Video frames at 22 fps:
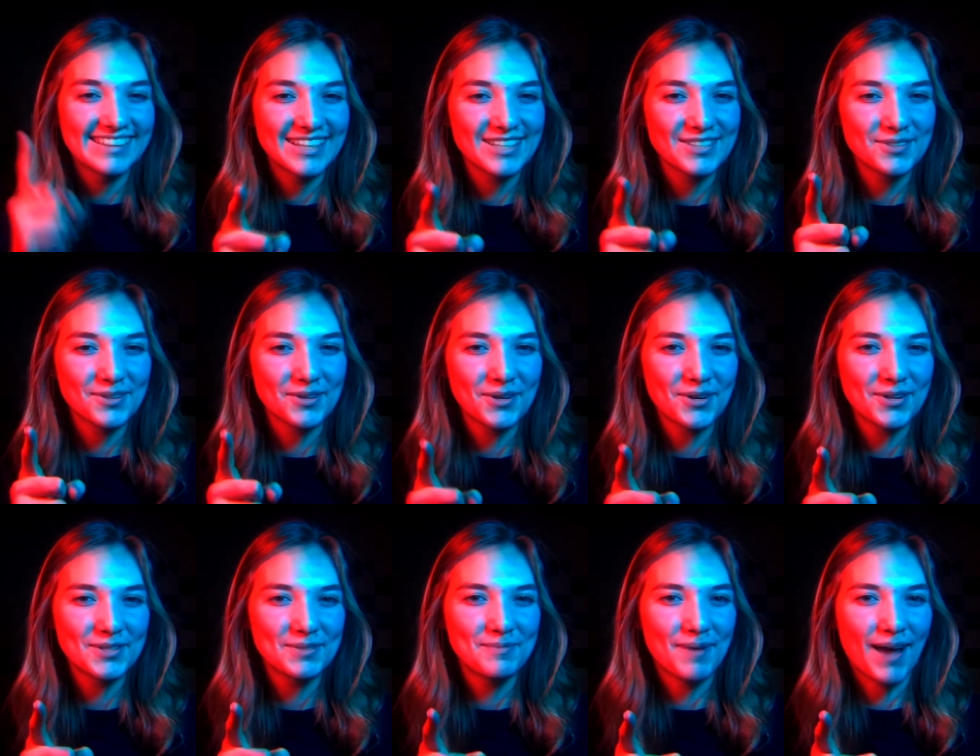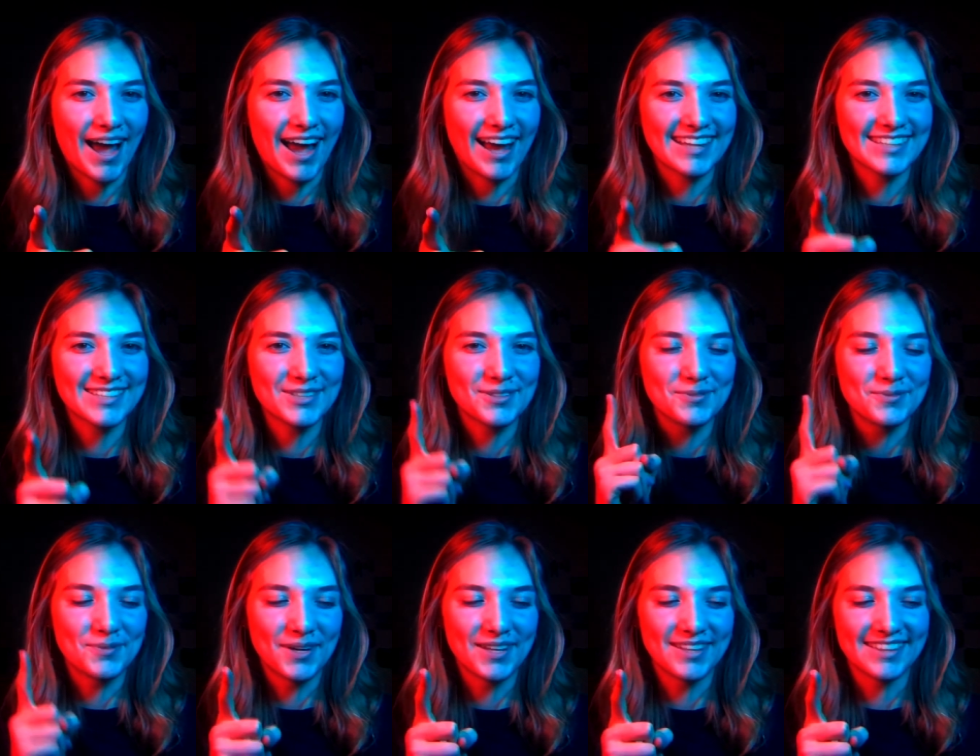this one goes back to
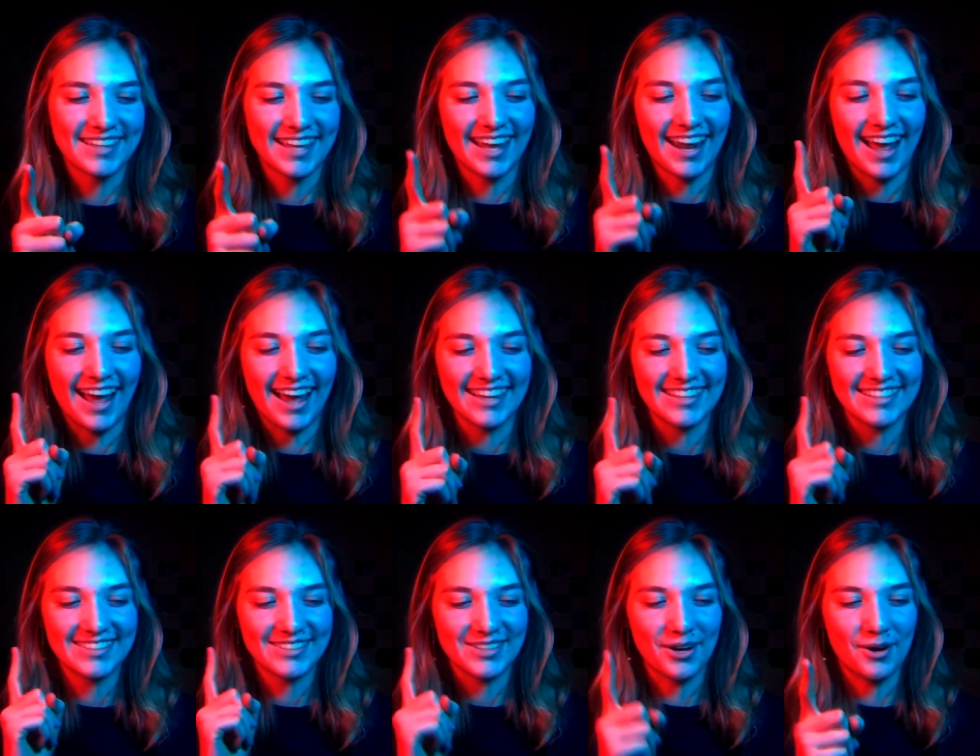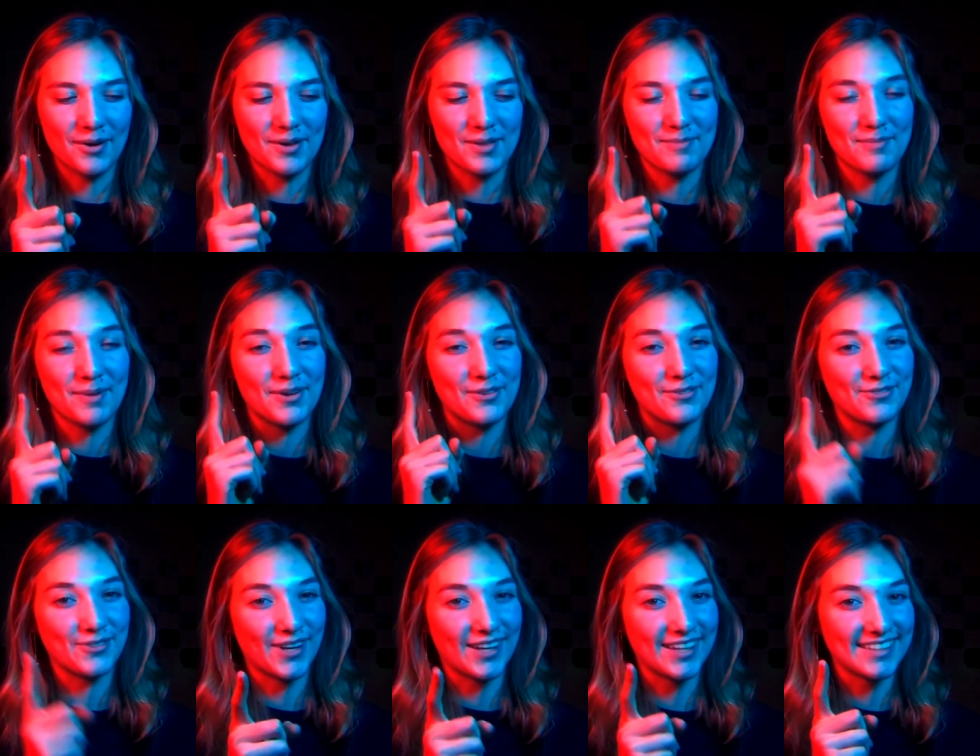one that I saw with my
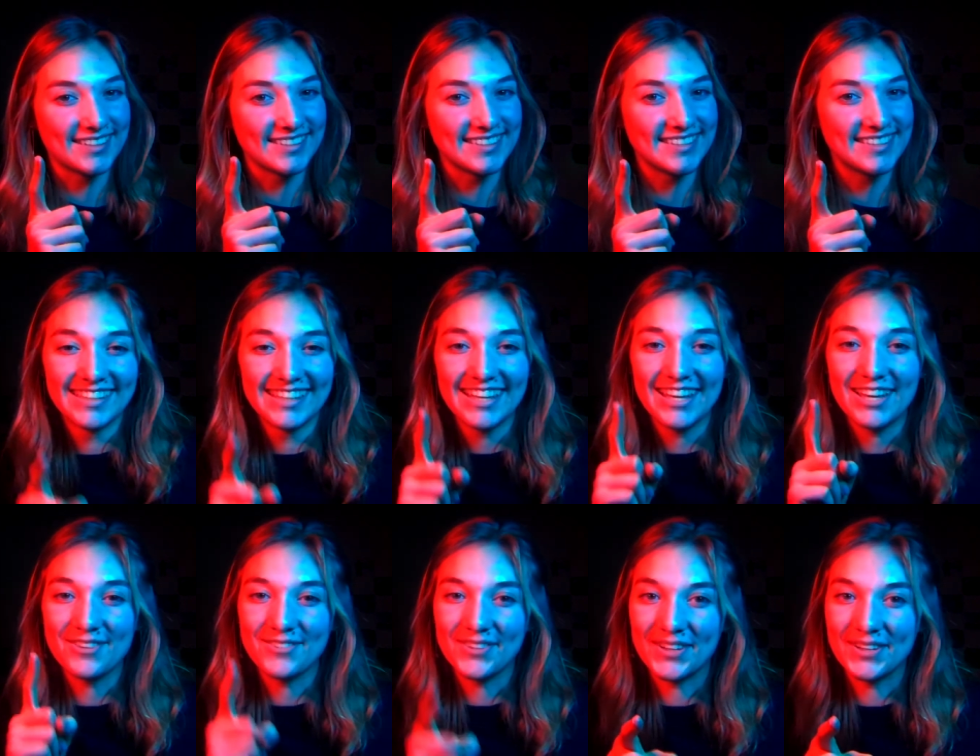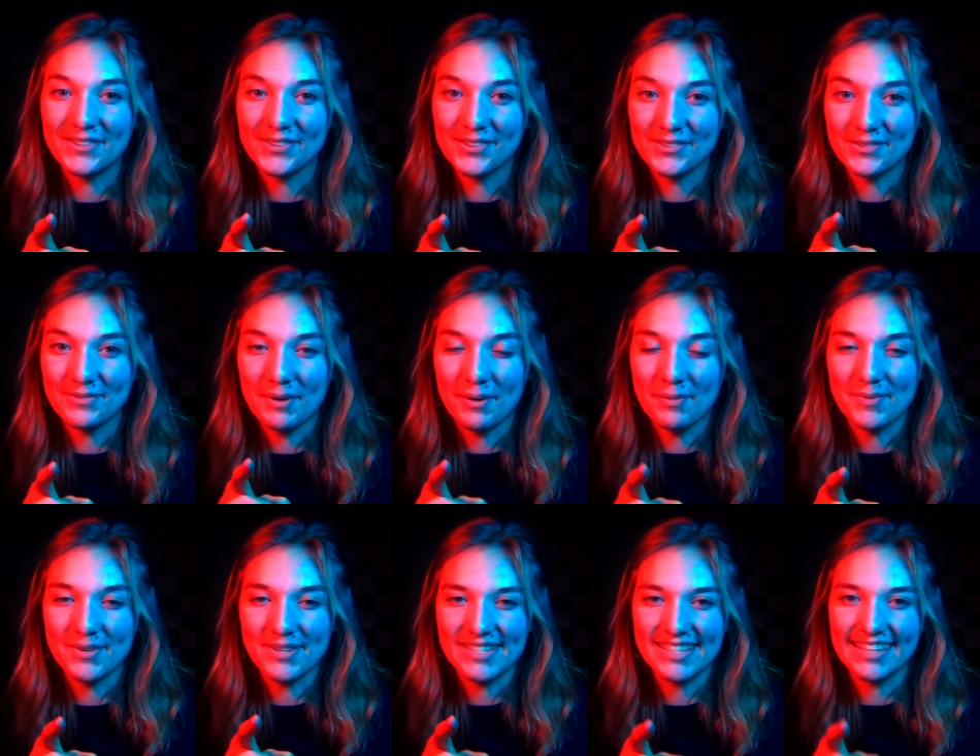friends. If anyone
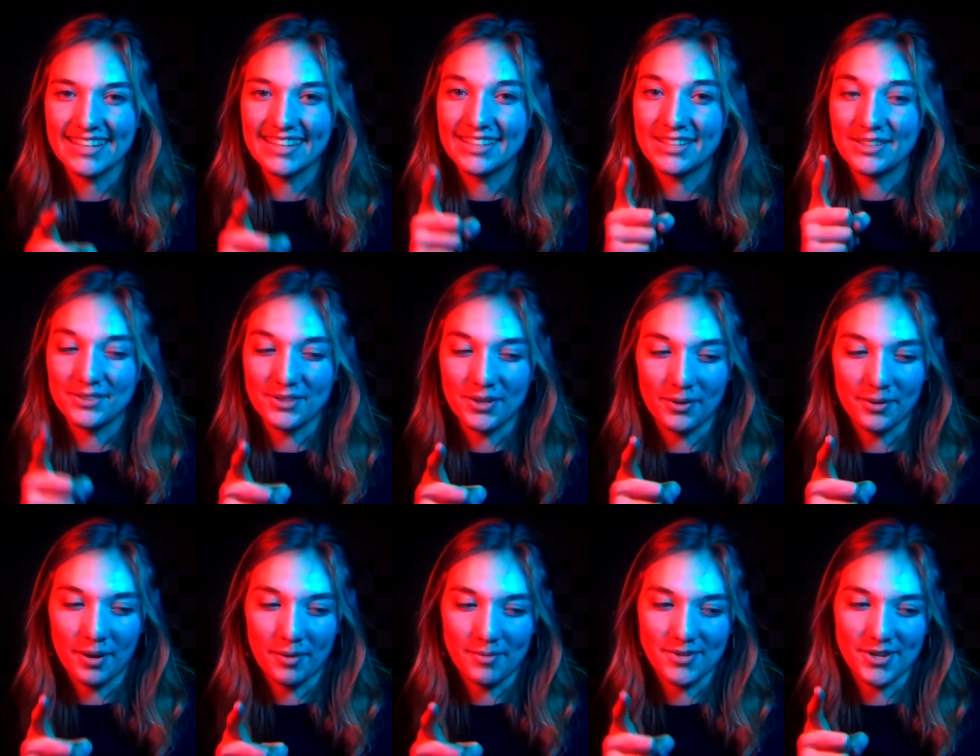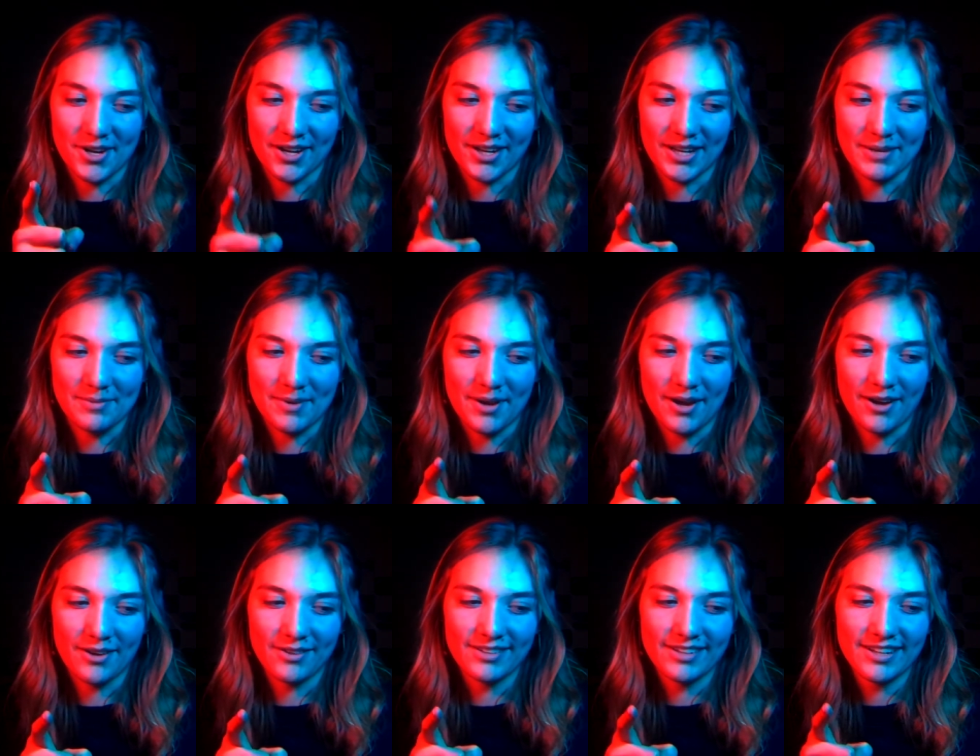remembers it, you know what I'm talking
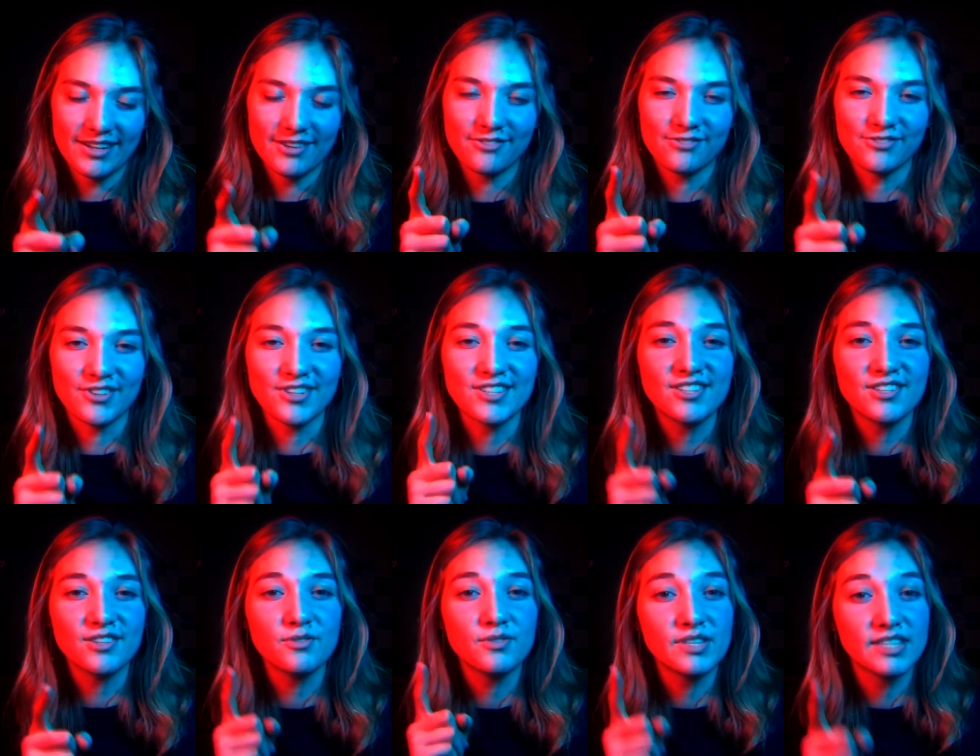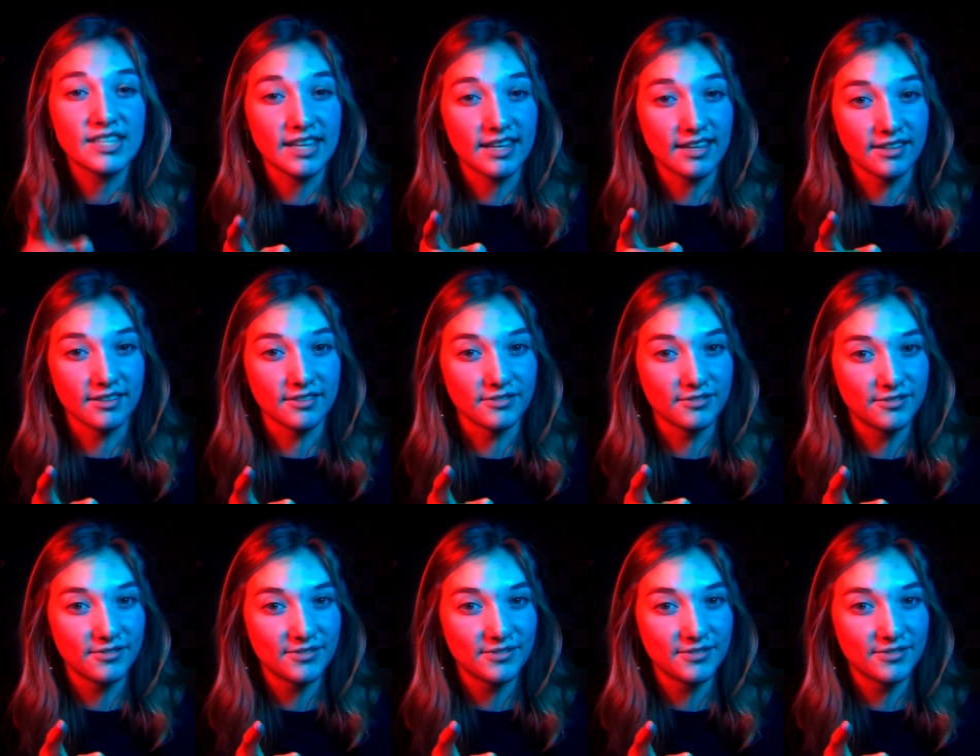about. Fritz Siv